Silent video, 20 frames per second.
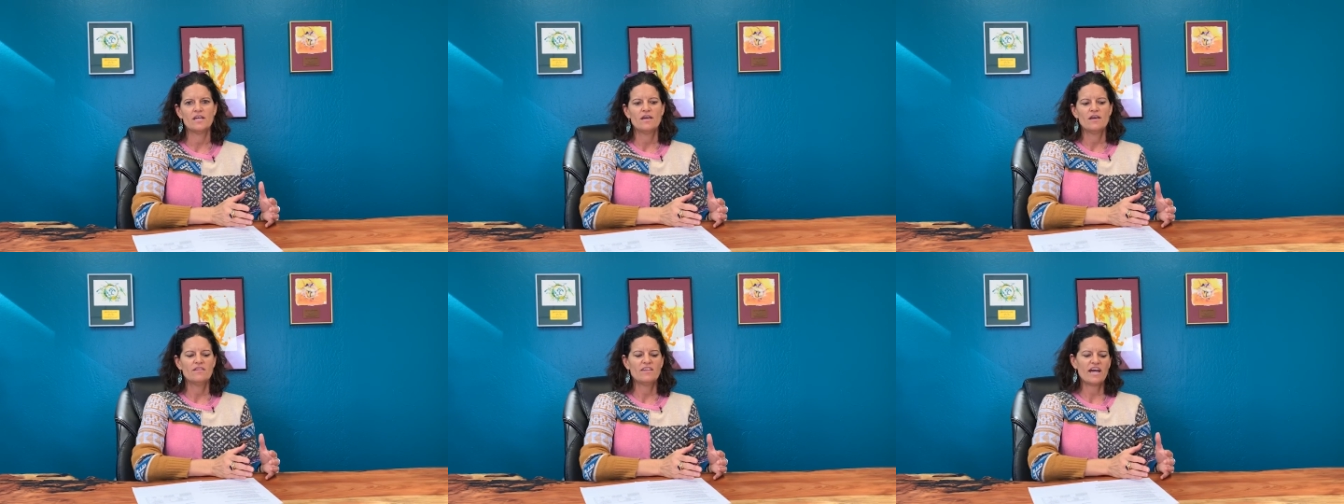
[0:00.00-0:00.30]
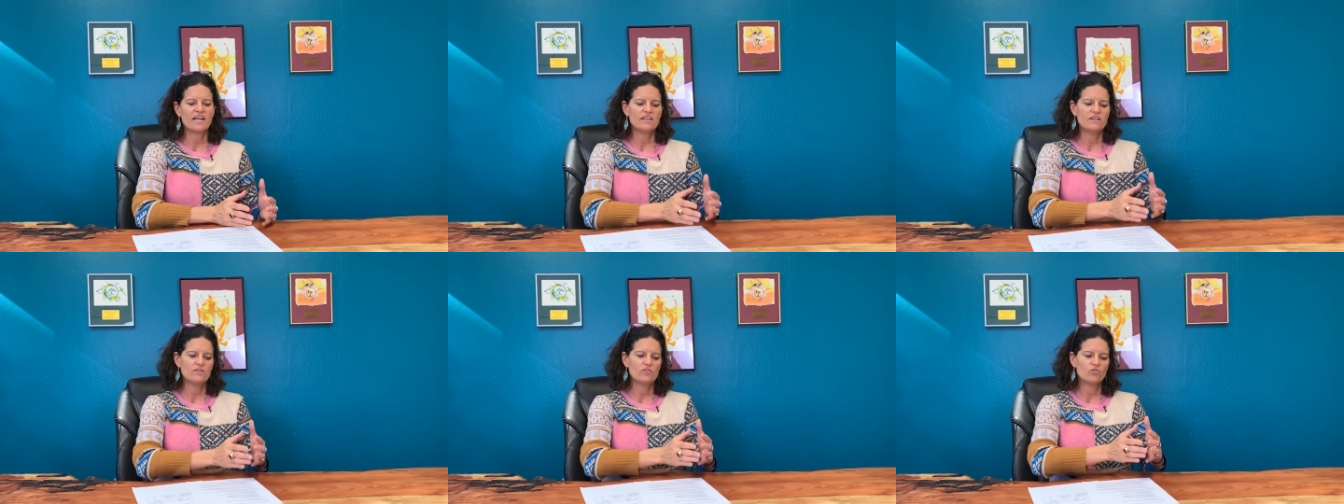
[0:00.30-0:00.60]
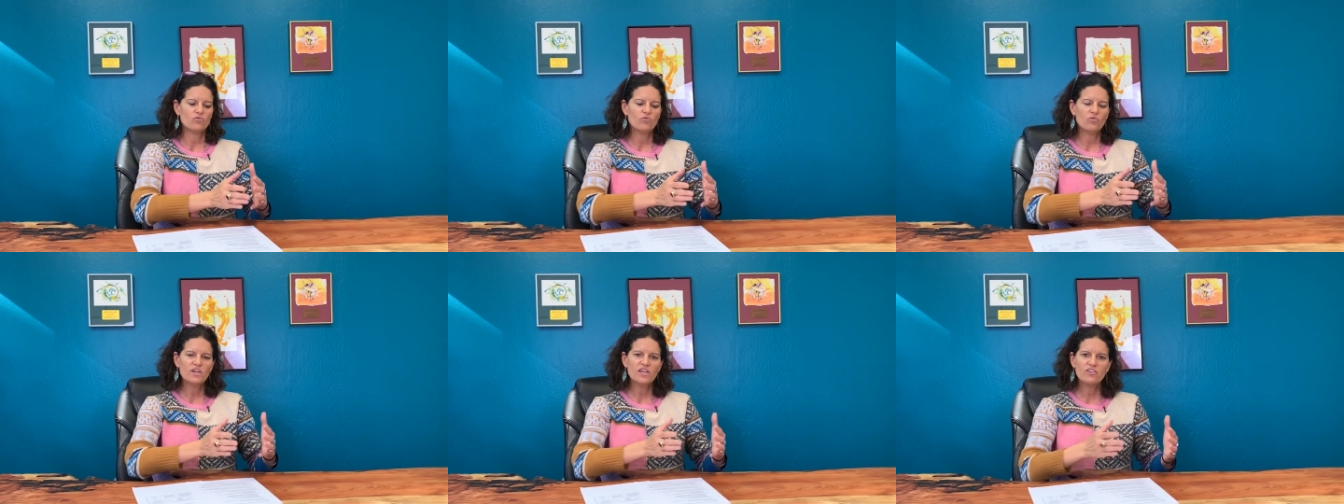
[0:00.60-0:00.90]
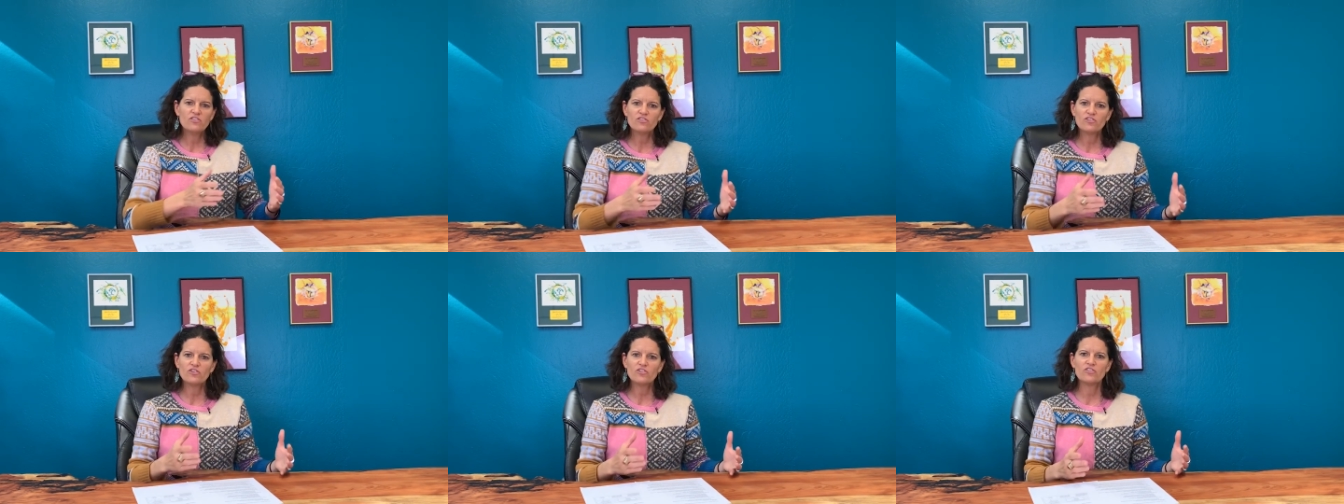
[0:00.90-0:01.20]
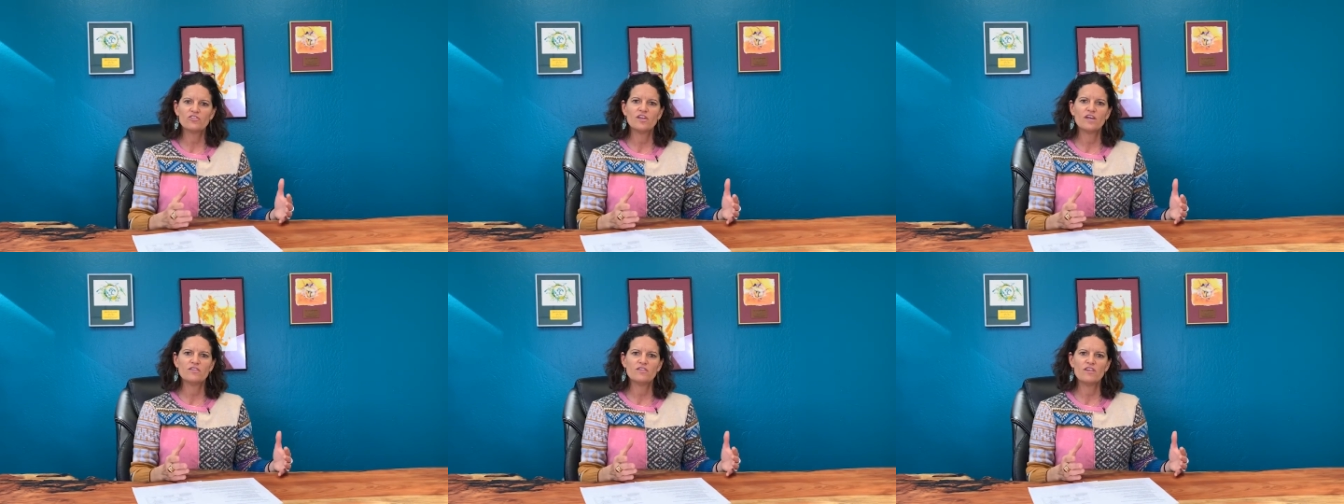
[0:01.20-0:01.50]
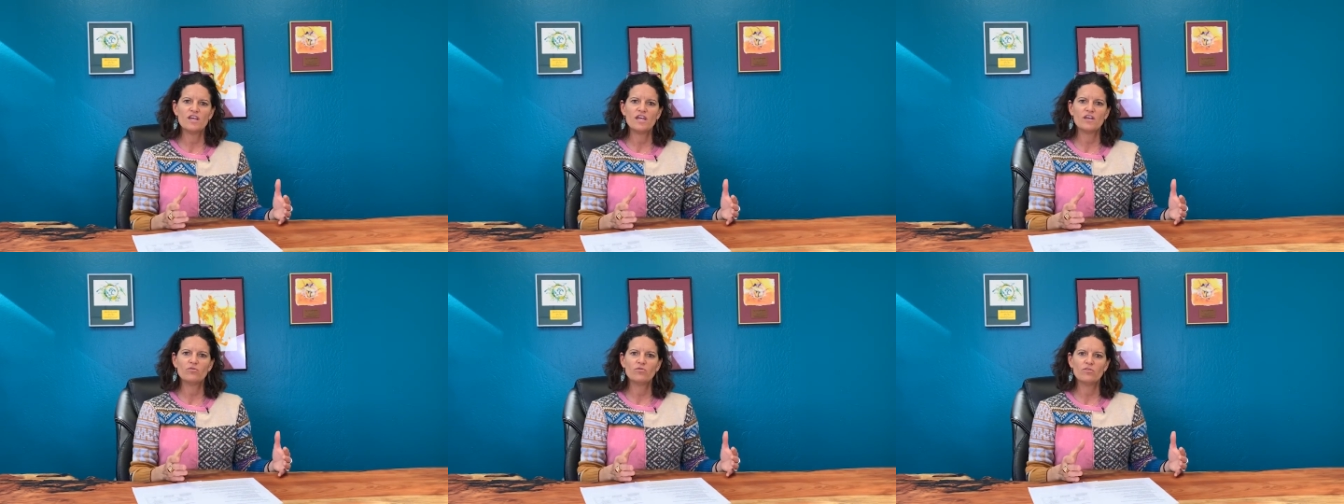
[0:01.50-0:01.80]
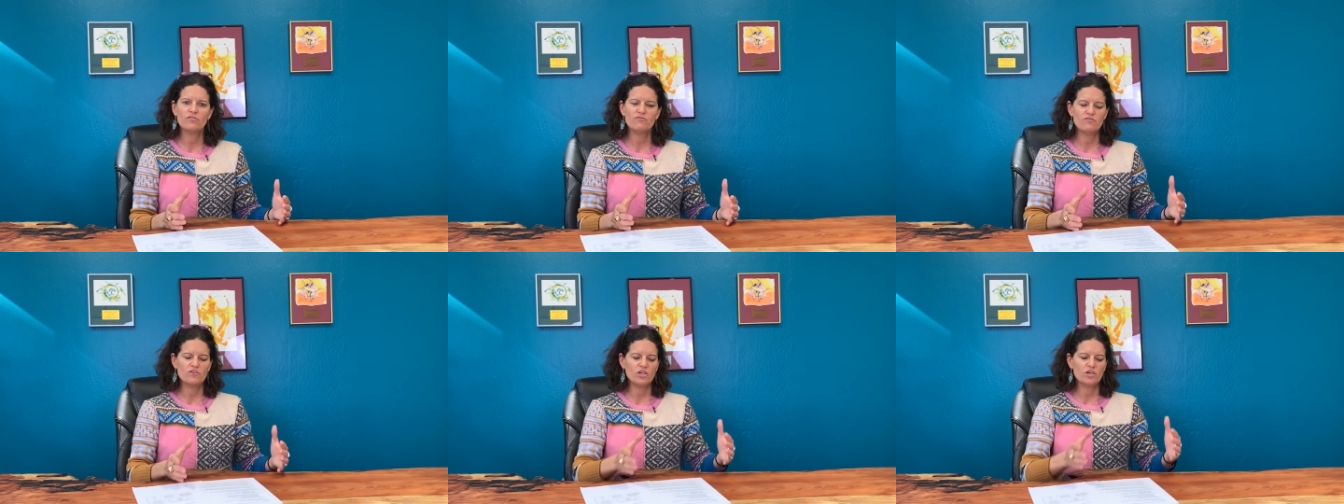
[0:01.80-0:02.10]
that in the research that they
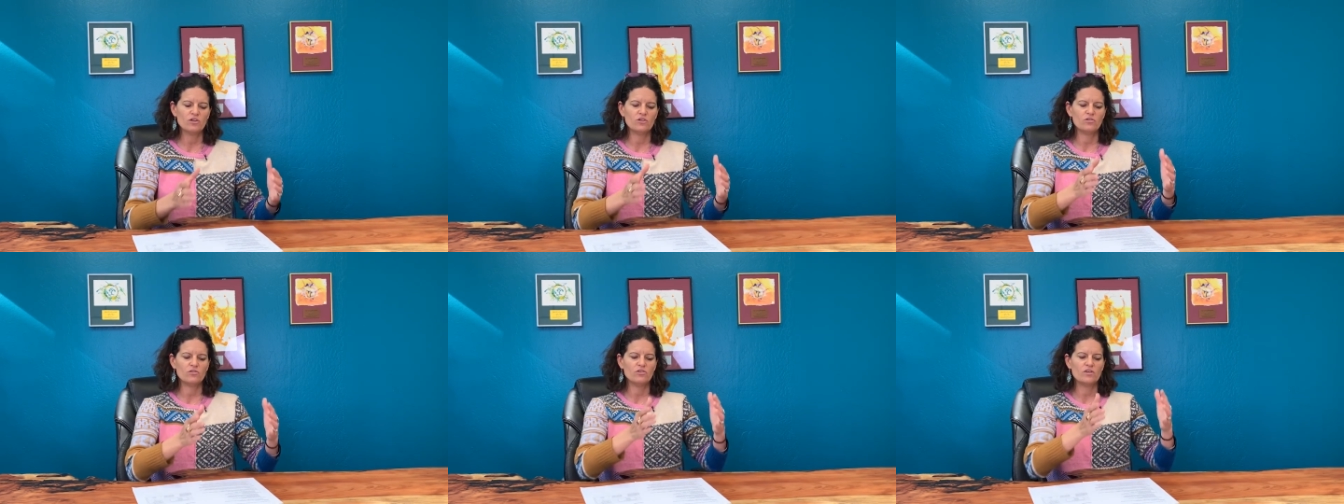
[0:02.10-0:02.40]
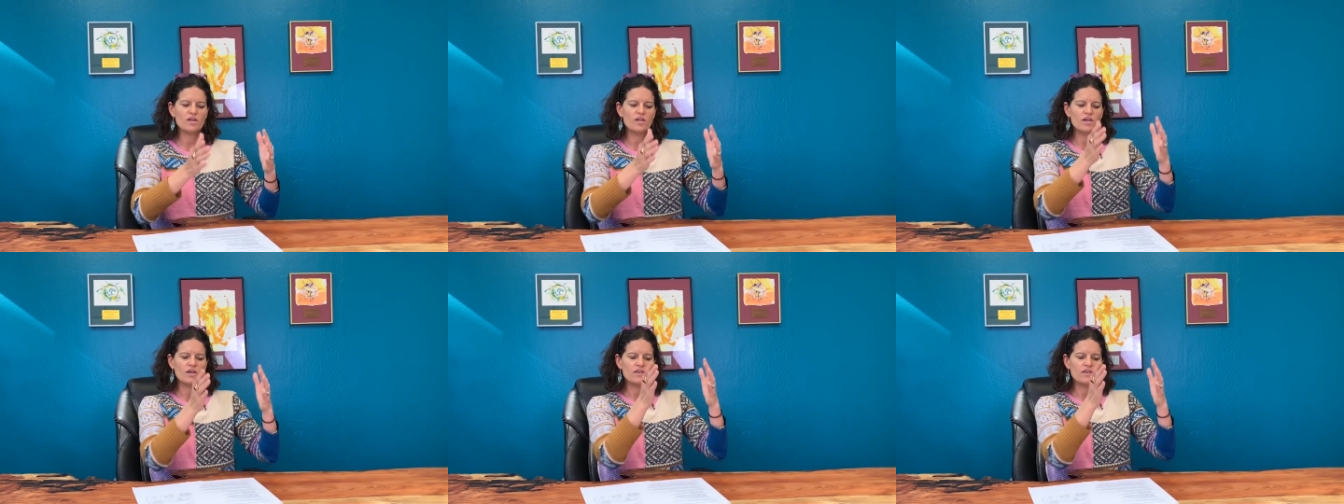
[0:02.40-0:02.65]
reviewed